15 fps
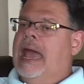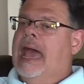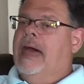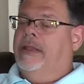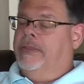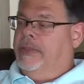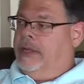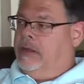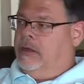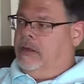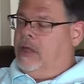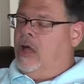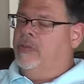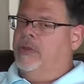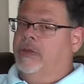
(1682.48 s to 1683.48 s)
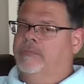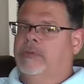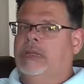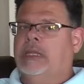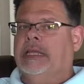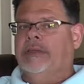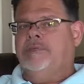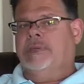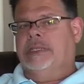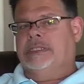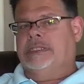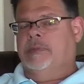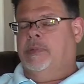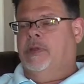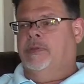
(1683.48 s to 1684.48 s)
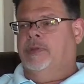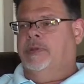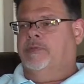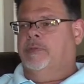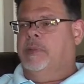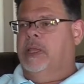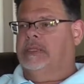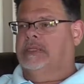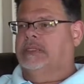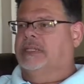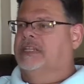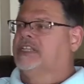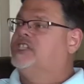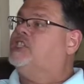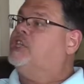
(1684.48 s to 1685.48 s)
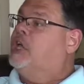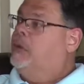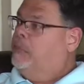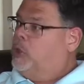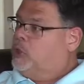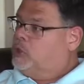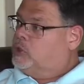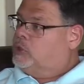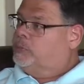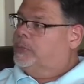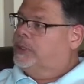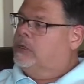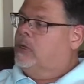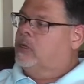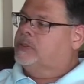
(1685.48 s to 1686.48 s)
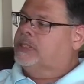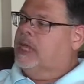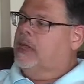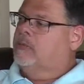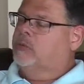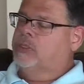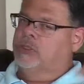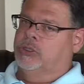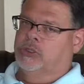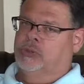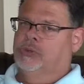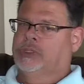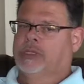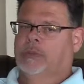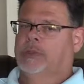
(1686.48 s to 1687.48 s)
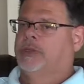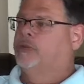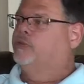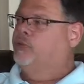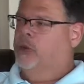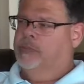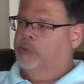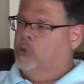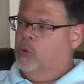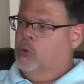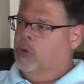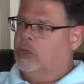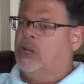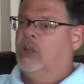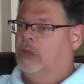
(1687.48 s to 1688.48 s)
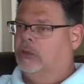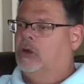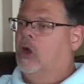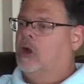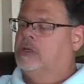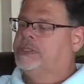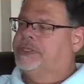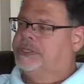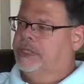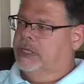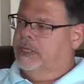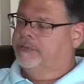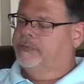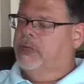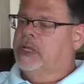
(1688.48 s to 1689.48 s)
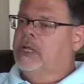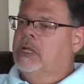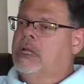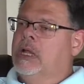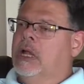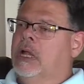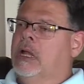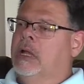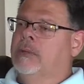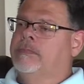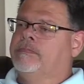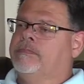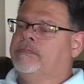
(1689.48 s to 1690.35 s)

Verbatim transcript: of the area, although I've lived in some other different places in the summers, because I would do some of the drum corps, color guard stuff. Right.